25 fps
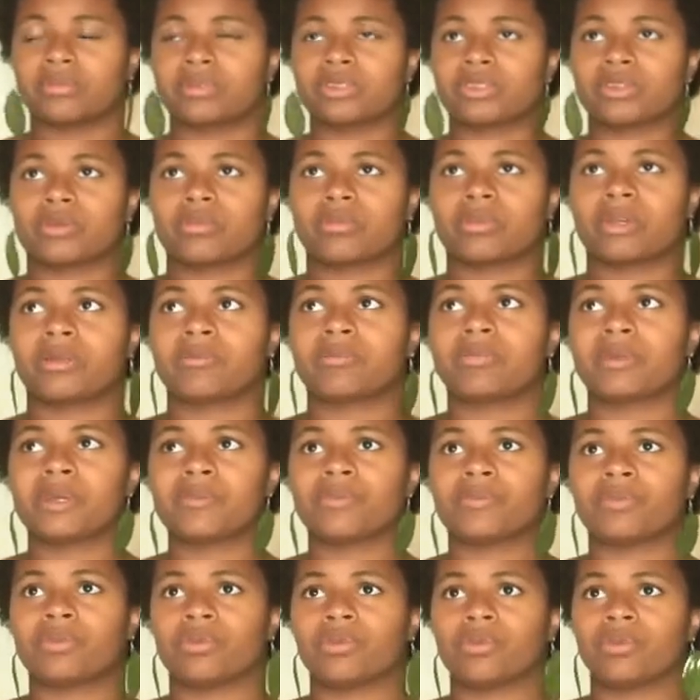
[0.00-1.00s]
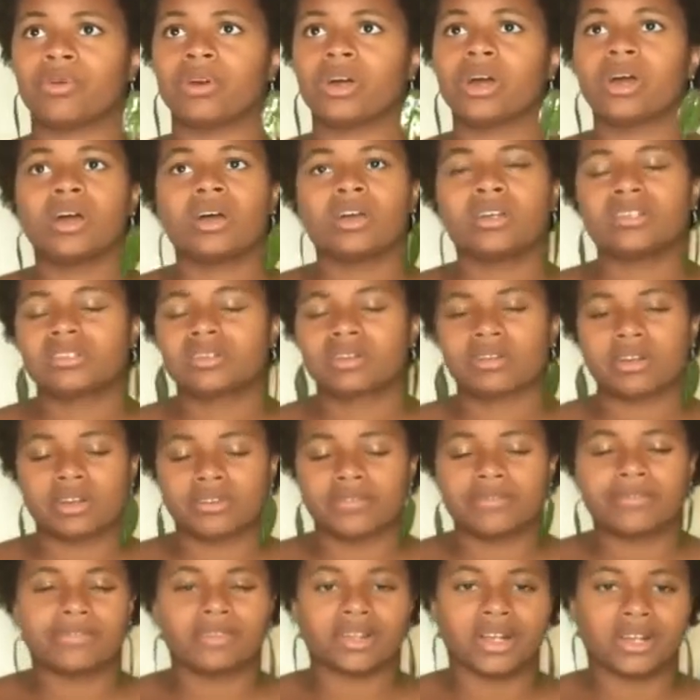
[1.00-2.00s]
So many people, it's already
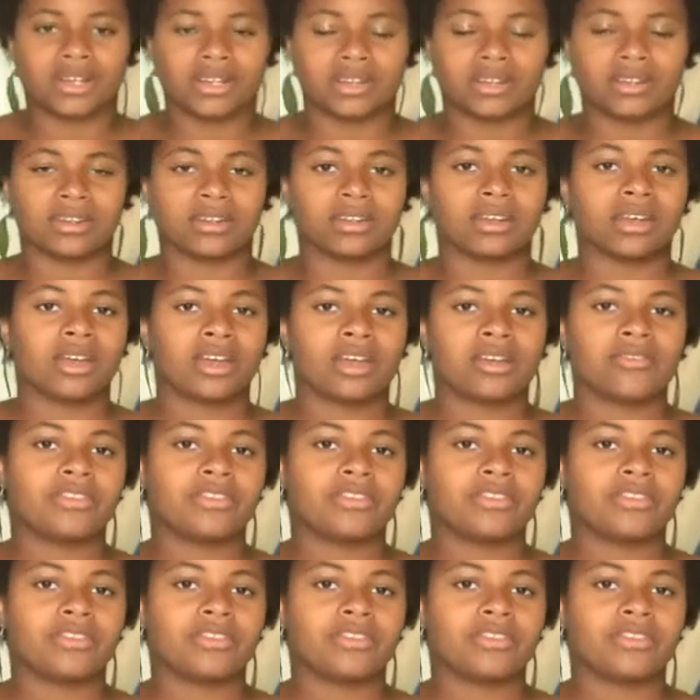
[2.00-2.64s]
flooded.